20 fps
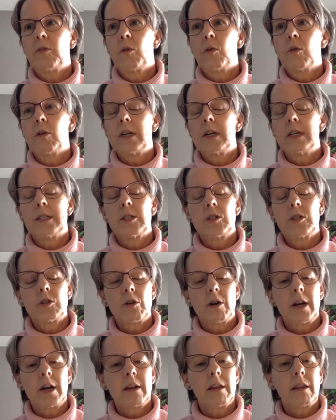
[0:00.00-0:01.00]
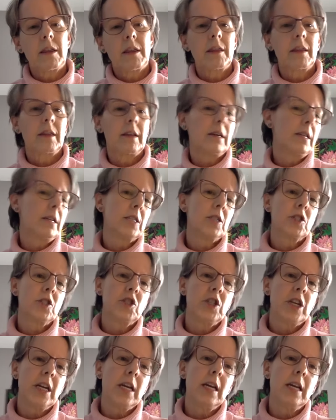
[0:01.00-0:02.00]
for its strength and its
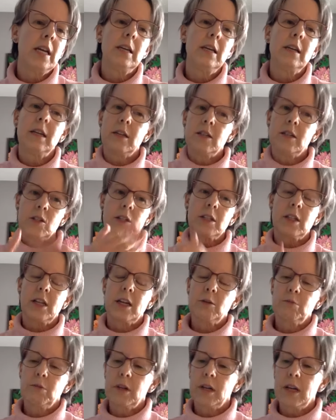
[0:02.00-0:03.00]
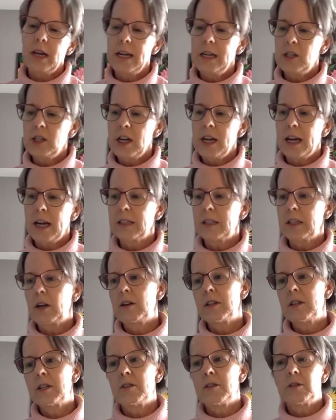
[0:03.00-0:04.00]
sheen, and just like what Angie has
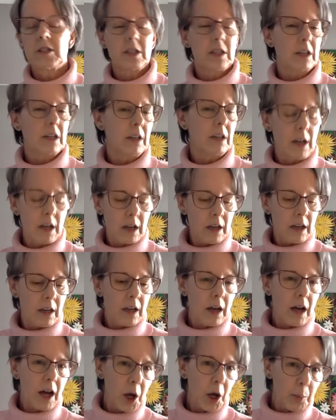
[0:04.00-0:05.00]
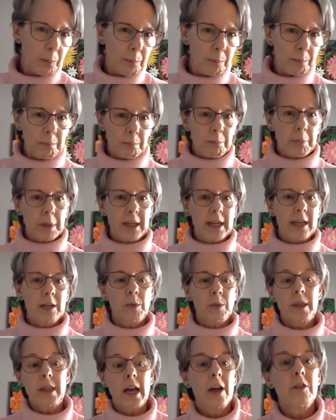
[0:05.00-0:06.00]
there, it's used to um,
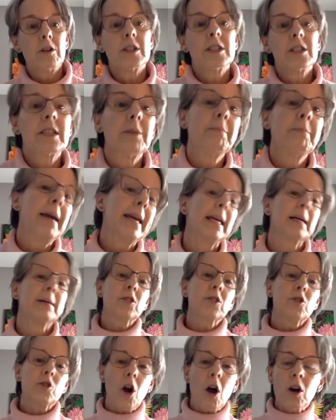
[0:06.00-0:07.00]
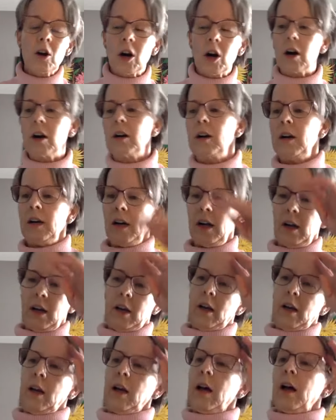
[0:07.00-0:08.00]
blend with others to make it stronger.
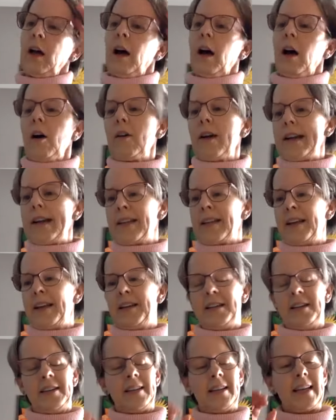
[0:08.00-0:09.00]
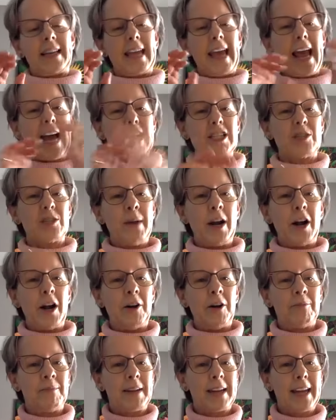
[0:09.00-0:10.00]
All right,
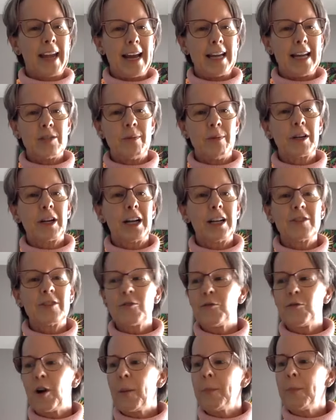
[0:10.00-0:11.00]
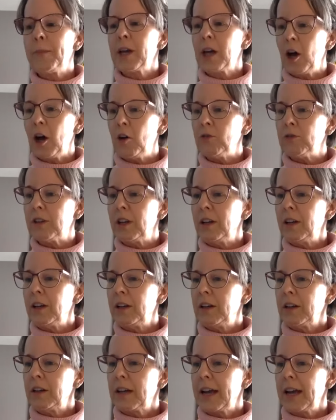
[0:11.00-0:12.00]
cashmere. Cashmere comes from the goat,
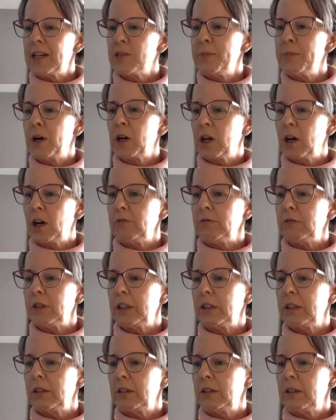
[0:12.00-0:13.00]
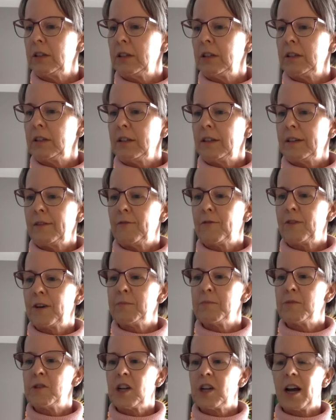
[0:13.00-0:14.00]
cashmere goats
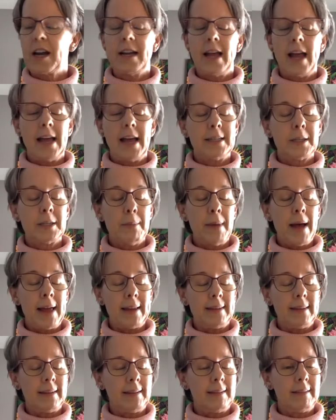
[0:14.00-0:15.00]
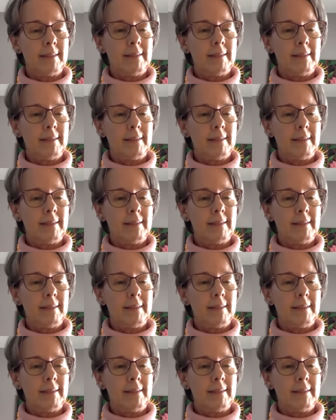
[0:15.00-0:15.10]
from China and Tibet.